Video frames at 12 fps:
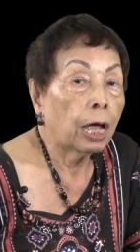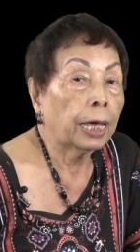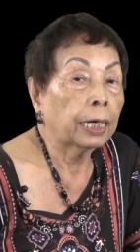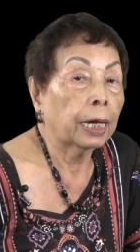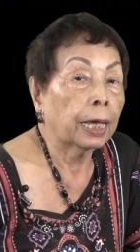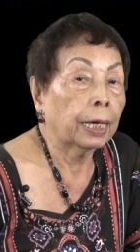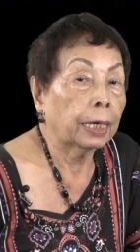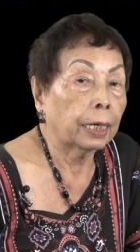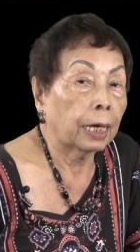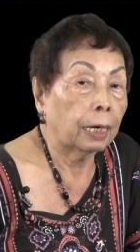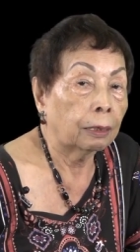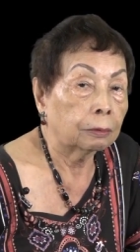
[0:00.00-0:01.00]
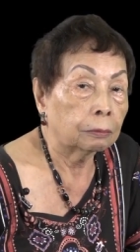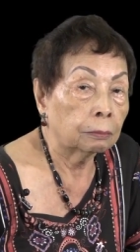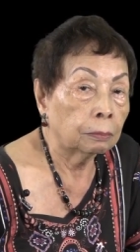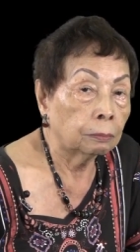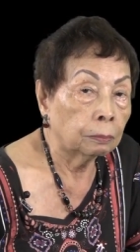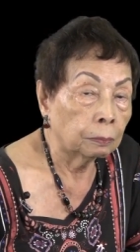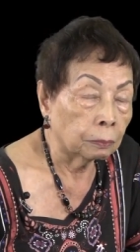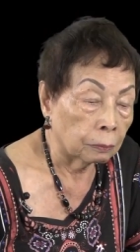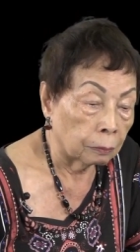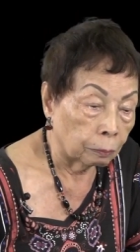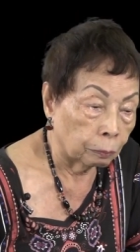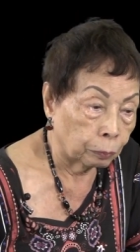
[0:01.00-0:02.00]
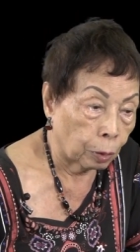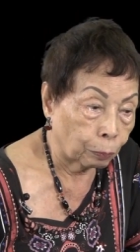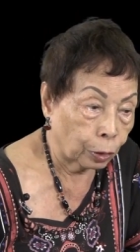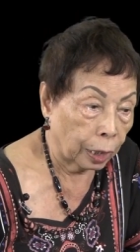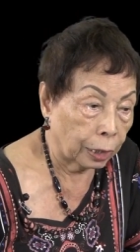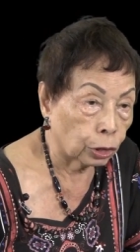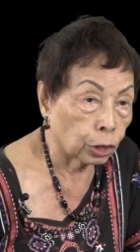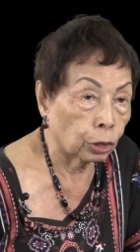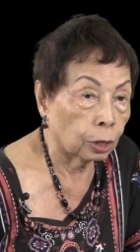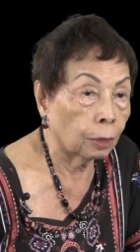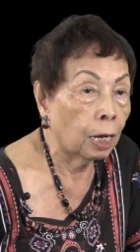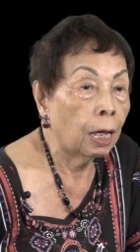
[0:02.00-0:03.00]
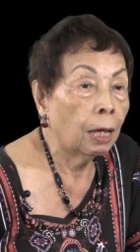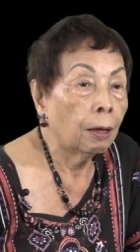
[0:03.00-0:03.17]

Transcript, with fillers: and a population